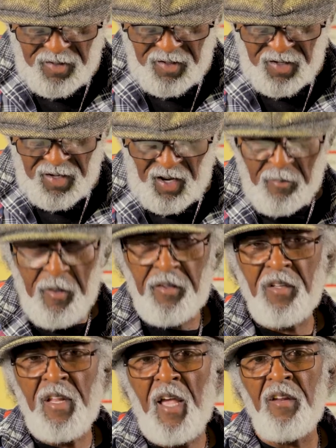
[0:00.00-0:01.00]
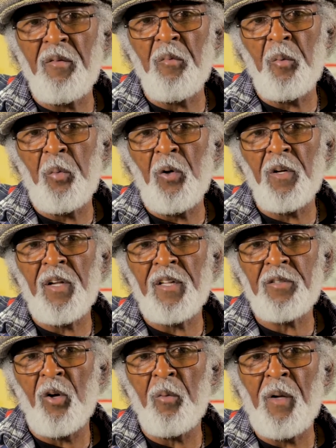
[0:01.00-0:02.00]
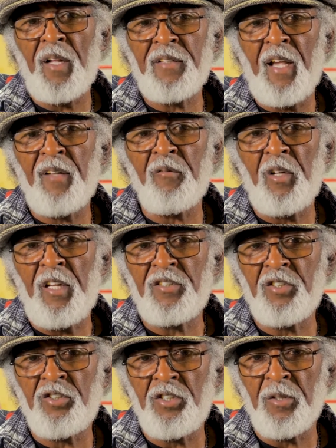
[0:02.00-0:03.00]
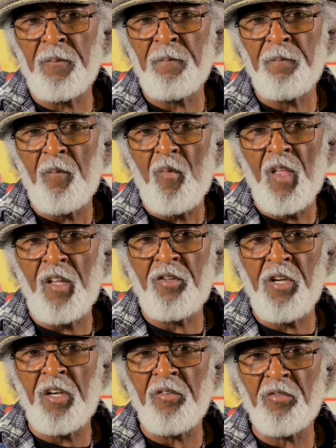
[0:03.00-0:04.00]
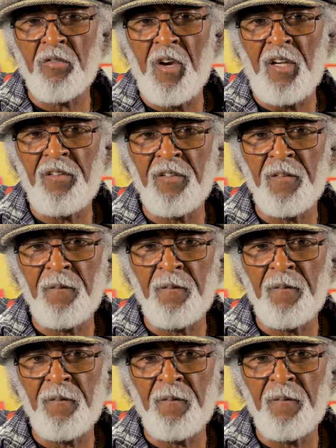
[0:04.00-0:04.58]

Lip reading: And I mentioned that in my book. I talk about that relationship in Chicken Scratch.